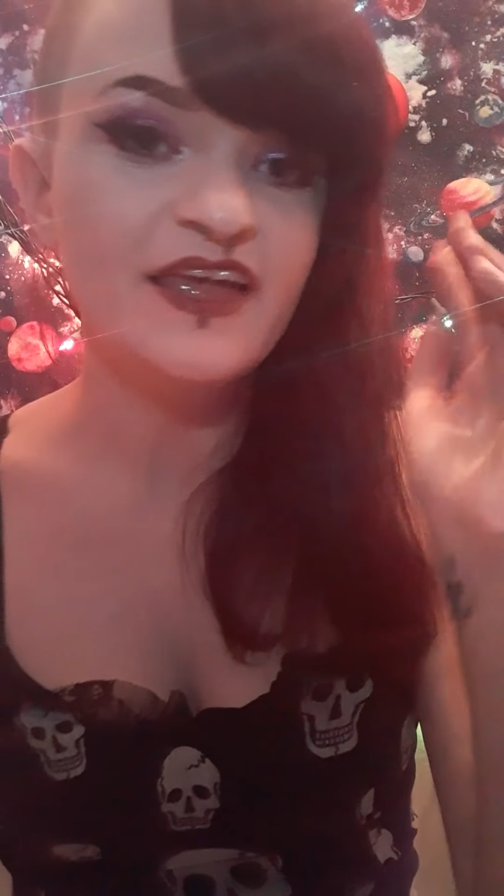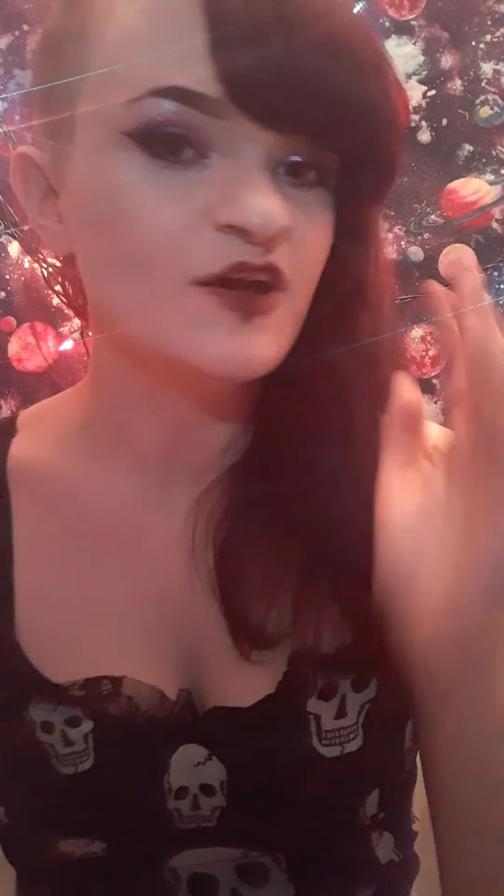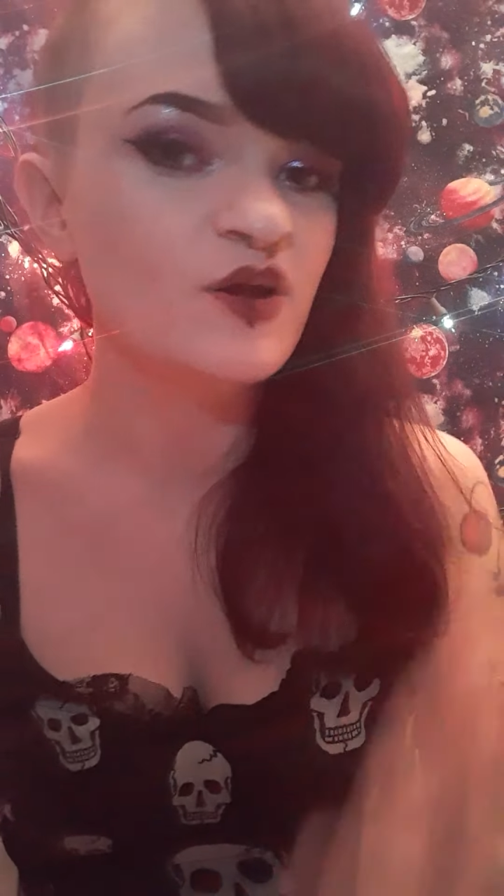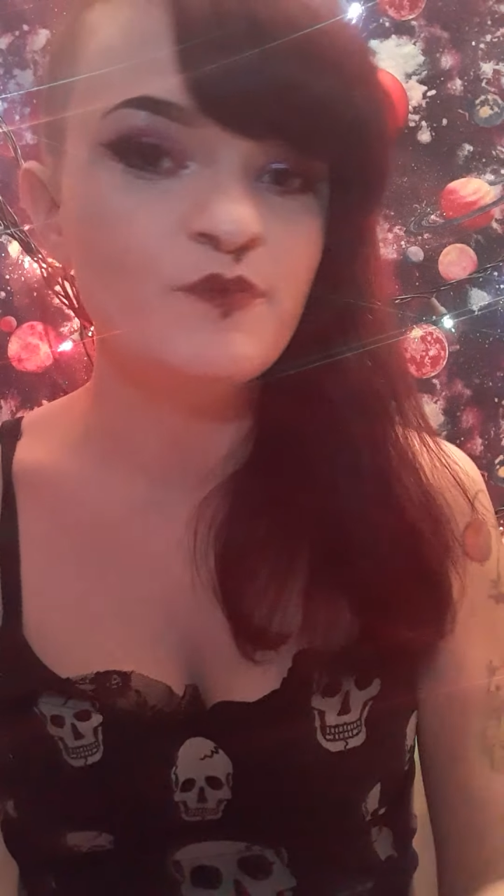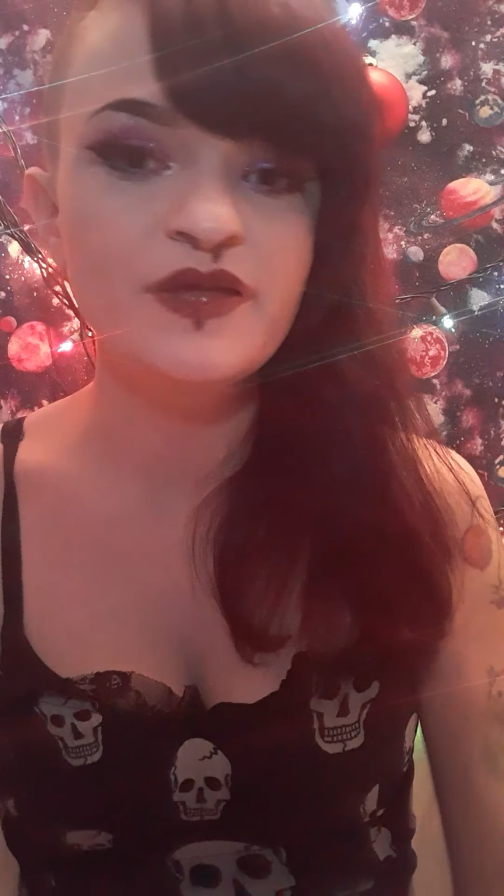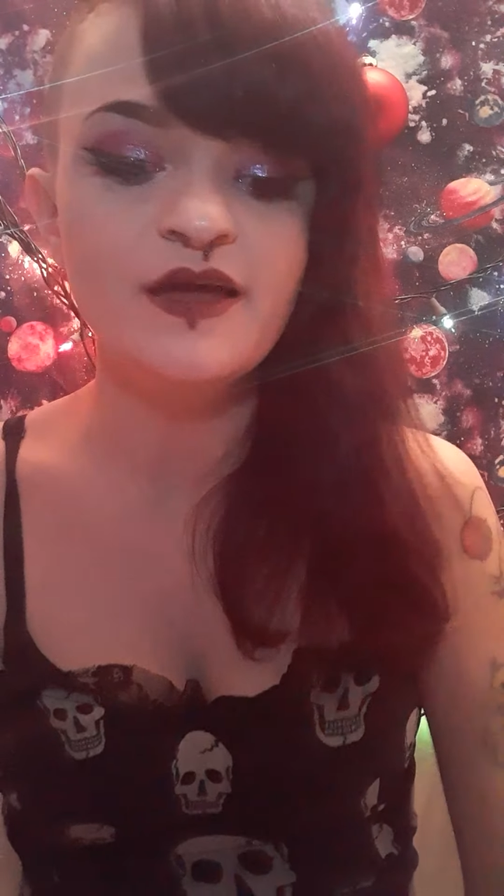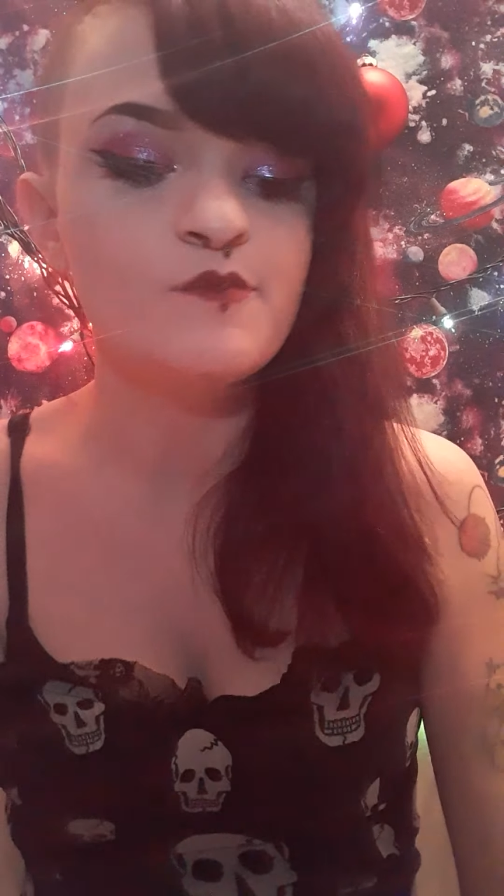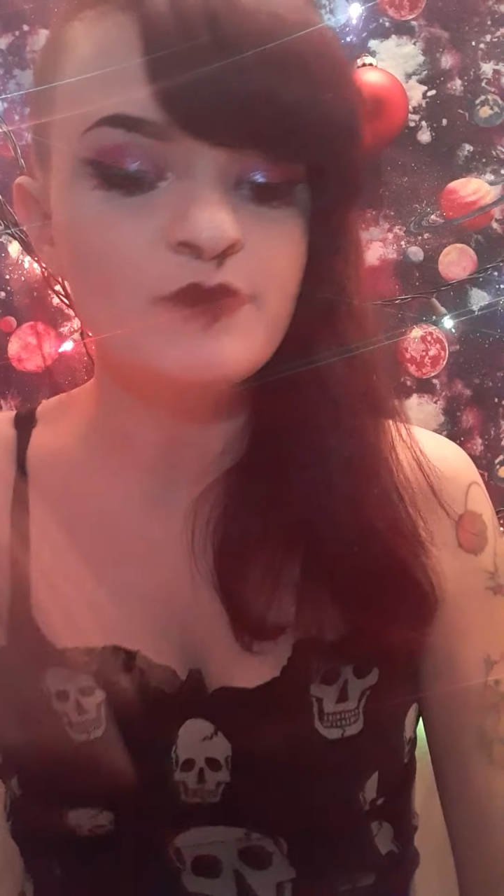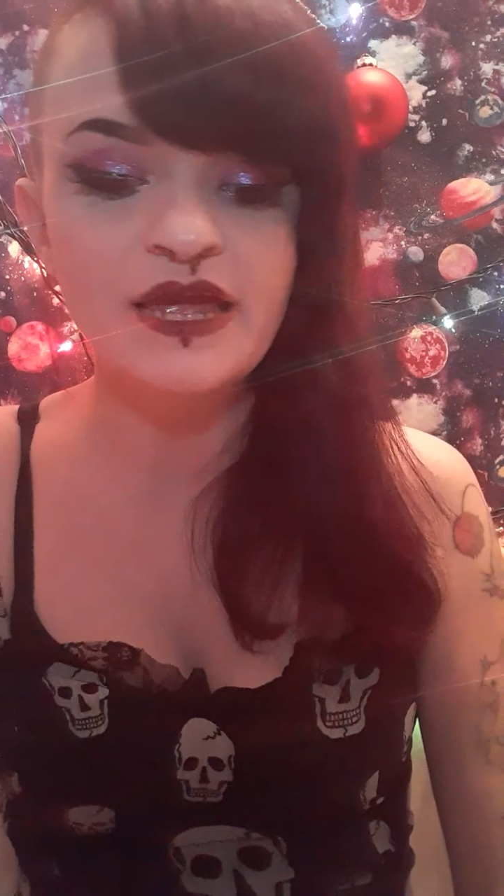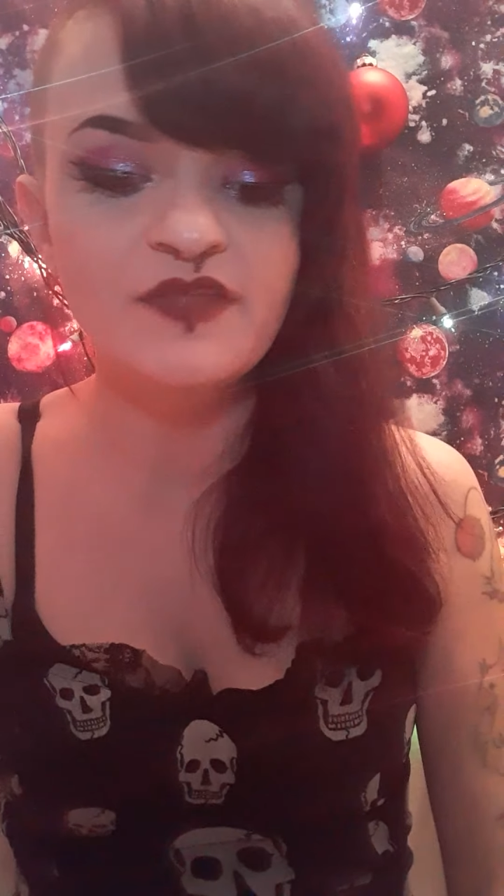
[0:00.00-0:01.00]
It could be
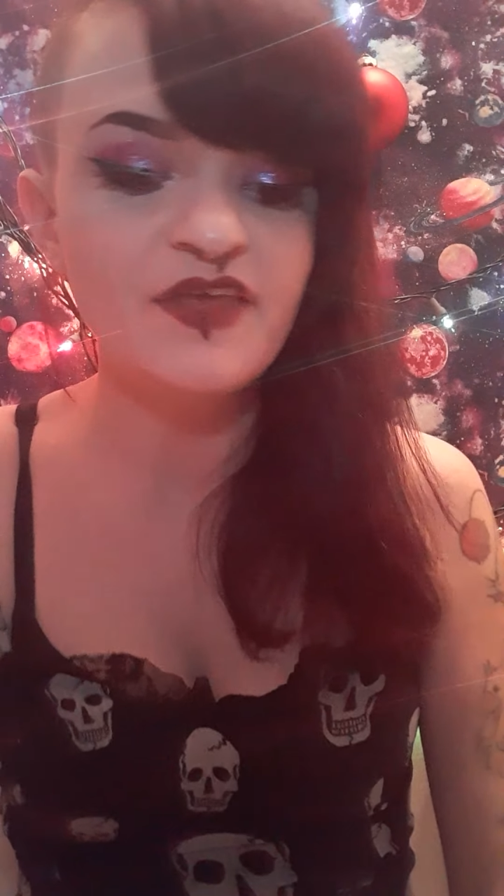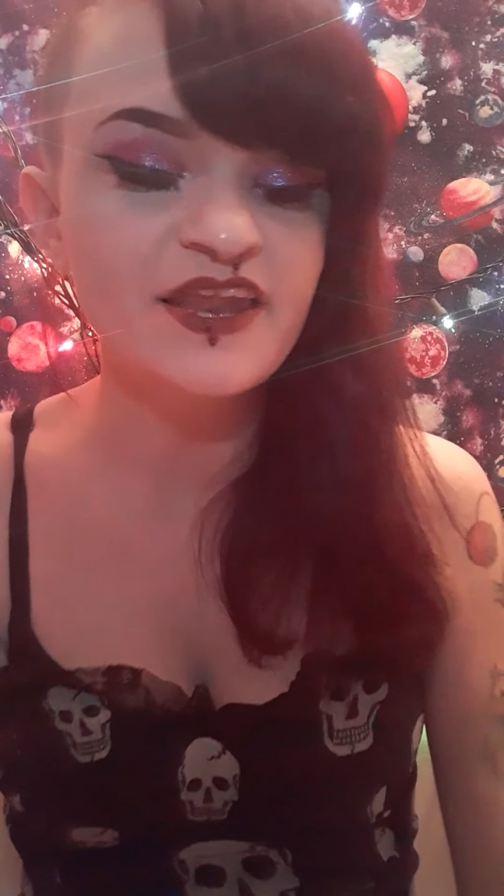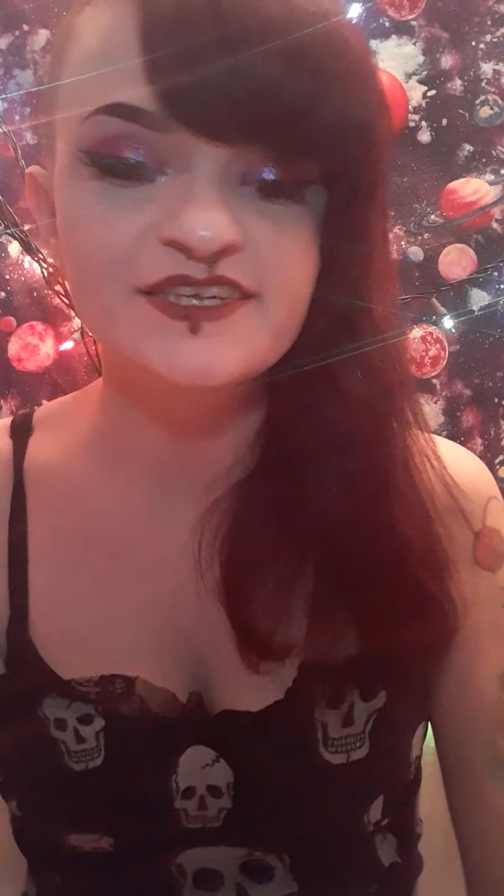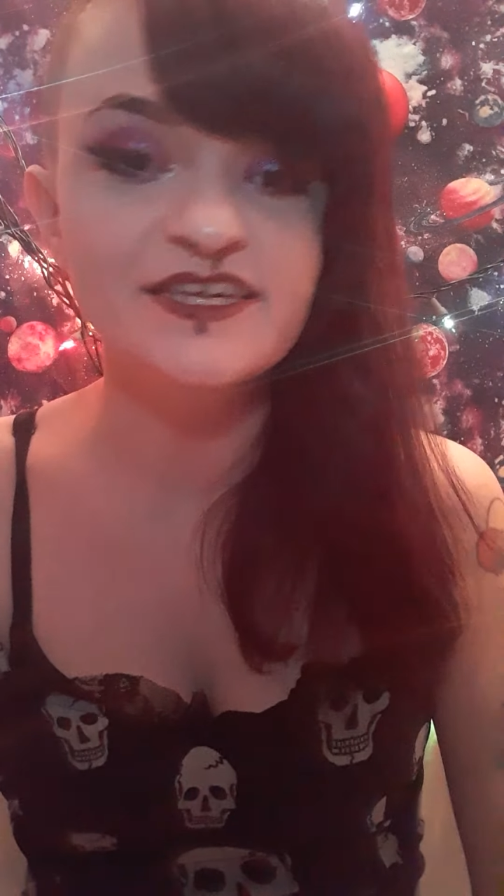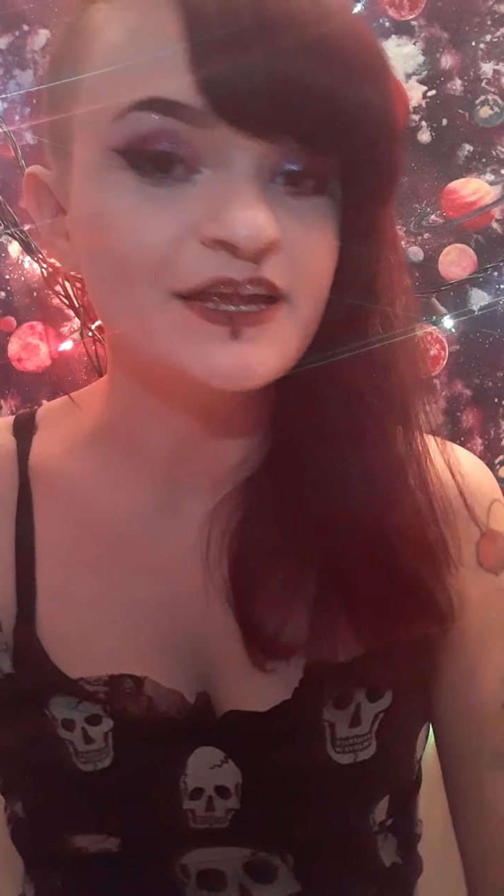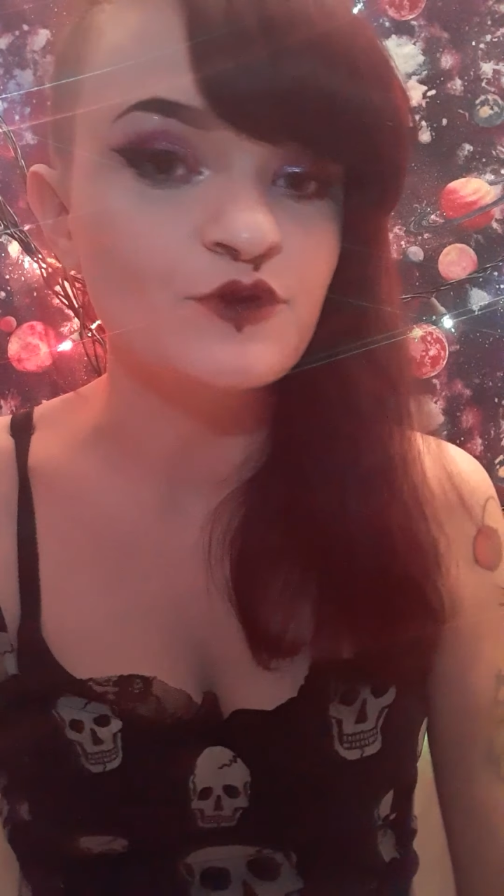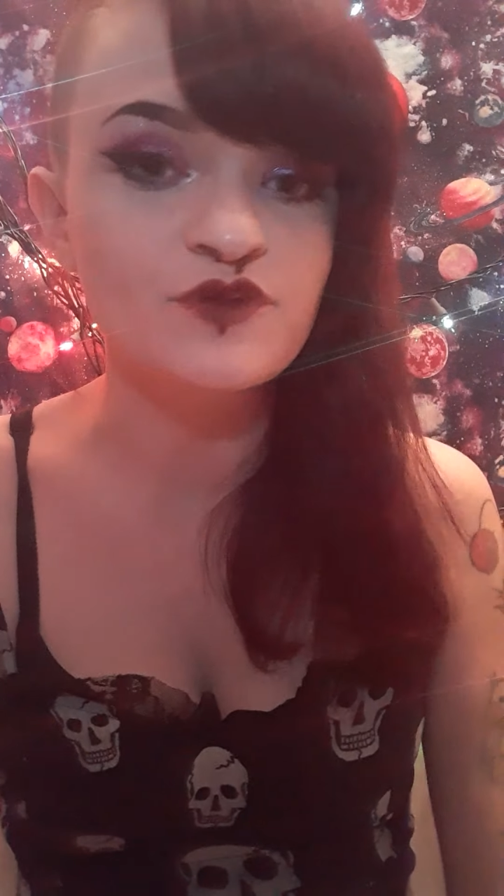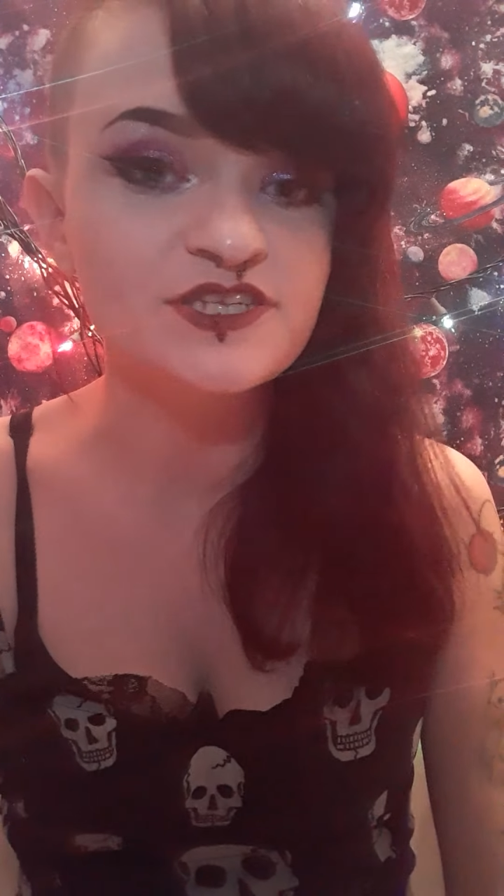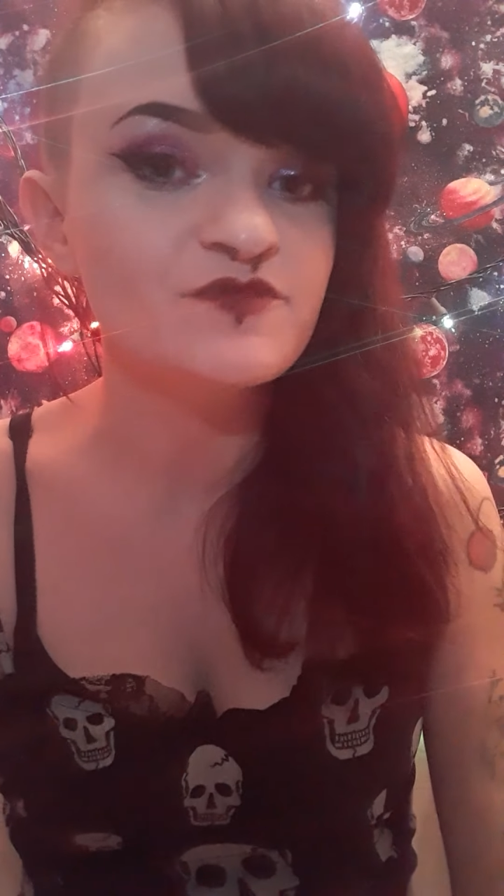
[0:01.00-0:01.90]
a man that is an Aries.